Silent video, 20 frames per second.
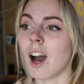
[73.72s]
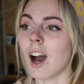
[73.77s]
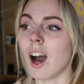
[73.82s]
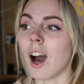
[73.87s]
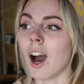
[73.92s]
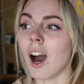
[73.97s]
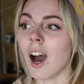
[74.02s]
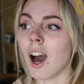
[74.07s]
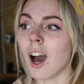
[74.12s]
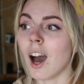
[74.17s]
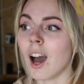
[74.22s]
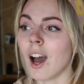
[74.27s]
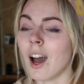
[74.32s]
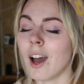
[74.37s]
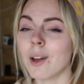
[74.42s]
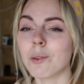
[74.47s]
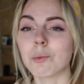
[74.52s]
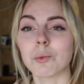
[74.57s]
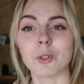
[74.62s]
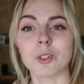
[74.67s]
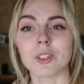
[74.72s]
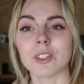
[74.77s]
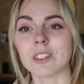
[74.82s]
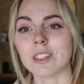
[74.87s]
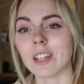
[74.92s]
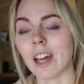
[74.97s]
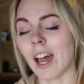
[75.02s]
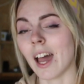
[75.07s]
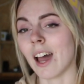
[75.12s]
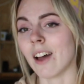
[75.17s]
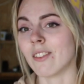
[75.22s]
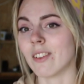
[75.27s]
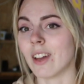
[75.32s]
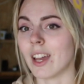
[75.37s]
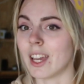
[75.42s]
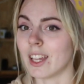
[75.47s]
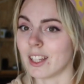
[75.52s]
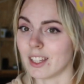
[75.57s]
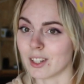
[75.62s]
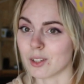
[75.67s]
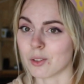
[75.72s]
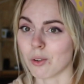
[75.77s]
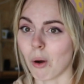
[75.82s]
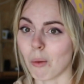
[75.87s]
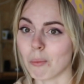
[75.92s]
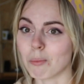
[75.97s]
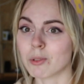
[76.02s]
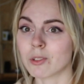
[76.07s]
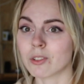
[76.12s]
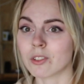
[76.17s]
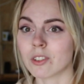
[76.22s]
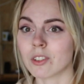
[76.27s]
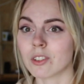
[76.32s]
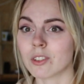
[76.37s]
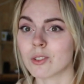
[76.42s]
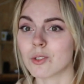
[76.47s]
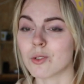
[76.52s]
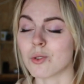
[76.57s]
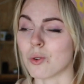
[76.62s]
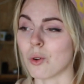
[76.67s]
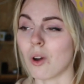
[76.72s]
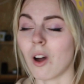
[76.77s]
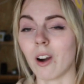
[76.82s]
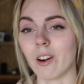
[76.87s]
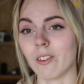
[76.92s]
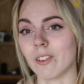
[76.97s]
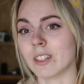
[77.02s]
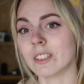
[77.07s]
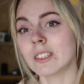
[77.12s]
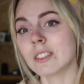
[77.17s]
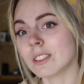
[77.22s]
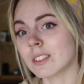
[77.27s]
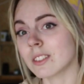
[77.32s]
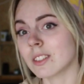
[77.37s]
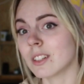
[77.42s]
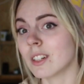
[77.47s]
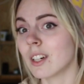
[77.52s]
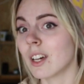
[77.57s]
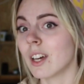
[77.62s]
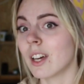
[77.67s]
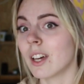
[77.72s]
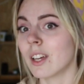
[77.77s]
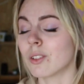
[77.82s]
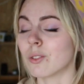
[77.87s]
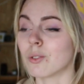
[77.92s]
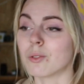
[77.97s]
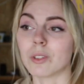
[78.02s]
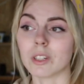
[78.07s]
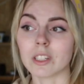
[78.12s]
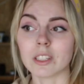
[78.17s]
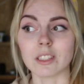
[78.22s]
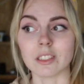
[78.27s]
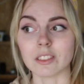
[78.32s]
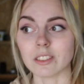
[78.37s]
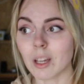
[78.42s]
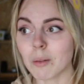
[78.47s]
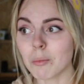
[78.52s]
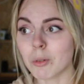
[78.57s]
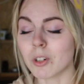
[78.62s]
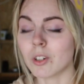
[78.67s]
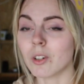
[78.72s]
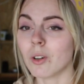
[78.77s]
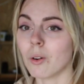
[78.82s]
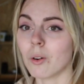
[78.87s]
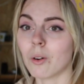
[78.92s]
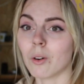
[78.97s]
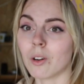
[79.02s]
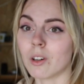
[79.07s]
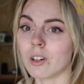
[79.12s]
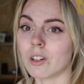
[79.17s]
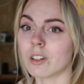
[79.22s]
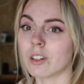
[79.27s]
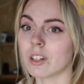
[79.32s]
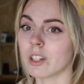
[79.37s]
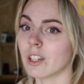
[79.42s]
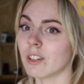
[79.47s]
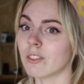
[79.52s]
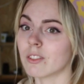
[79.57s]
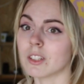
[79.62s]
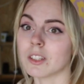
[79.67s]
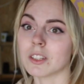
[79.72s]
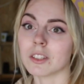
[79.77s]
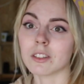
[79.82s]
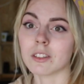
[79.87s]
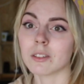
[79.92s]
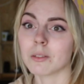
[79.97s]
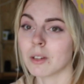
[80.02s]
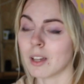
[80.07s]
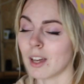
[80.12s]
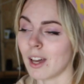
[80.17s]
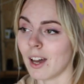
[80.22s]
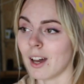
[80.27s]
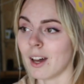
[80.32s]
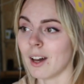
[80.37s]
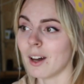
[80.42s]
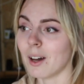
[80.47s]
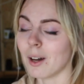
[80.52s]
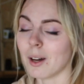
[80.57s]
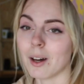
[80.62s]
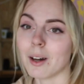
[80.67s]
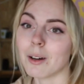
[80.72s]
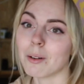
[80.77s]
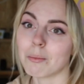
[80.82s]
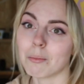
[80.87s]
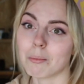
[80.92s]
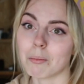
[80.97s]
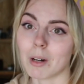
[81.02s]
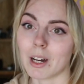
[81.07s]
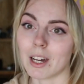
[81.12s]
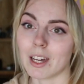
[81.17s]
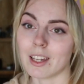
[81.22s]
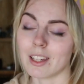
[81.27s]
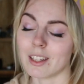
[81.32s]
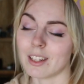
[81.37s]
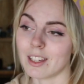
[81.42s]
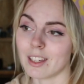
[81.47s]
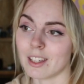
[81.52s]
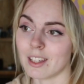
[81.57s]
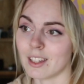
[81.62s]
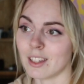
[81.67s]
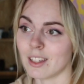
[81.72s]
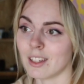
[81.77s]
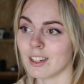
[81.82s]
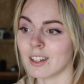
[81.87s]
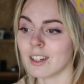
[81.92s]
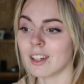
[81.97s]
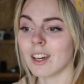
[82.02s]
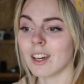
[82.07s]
I wouldn't have any crops to harvest during the summer or even by the